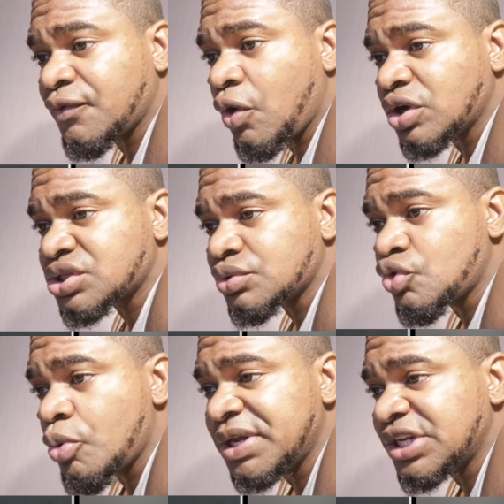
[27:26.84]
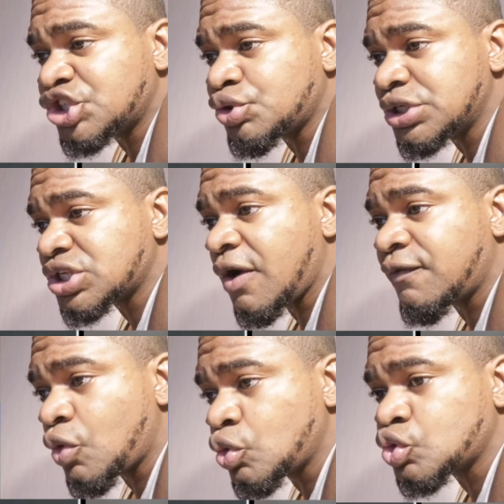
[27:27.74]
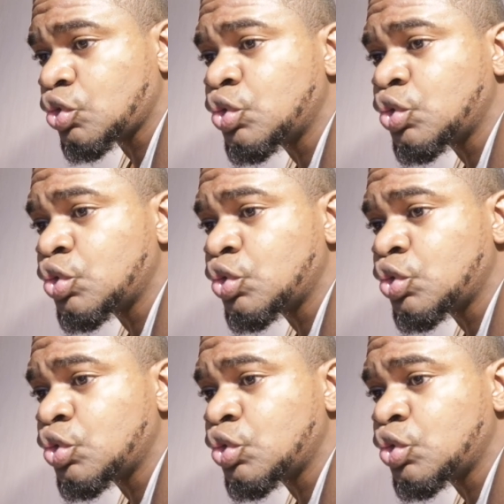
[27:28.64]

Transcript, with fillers: course, roaming the streets of Roseau